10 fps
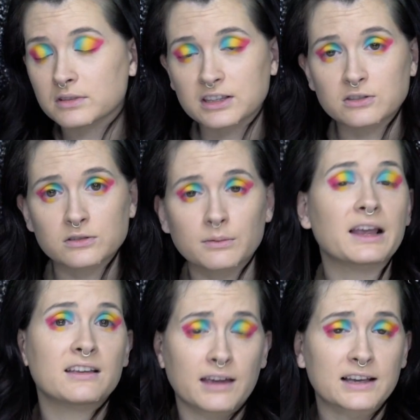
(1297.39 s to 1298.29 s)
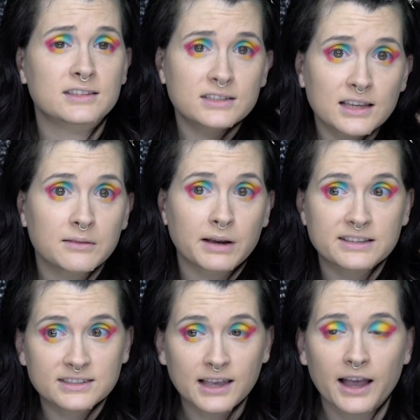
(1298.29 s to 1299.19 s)
This was my, as I said, my
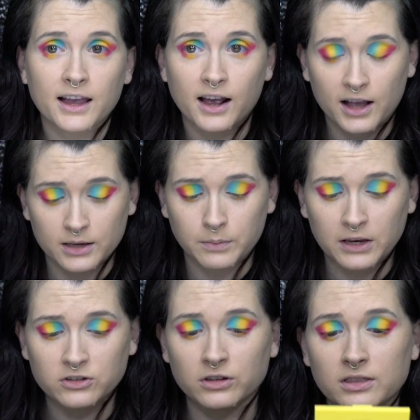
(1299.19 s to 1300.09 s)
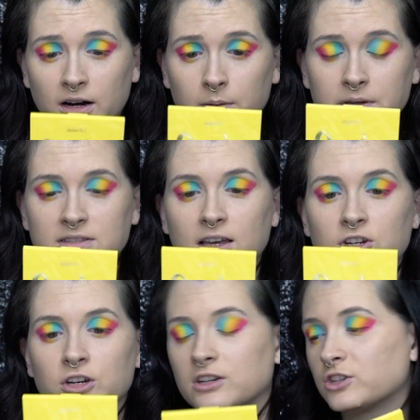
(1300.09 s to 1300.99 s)
second occupational therapy session.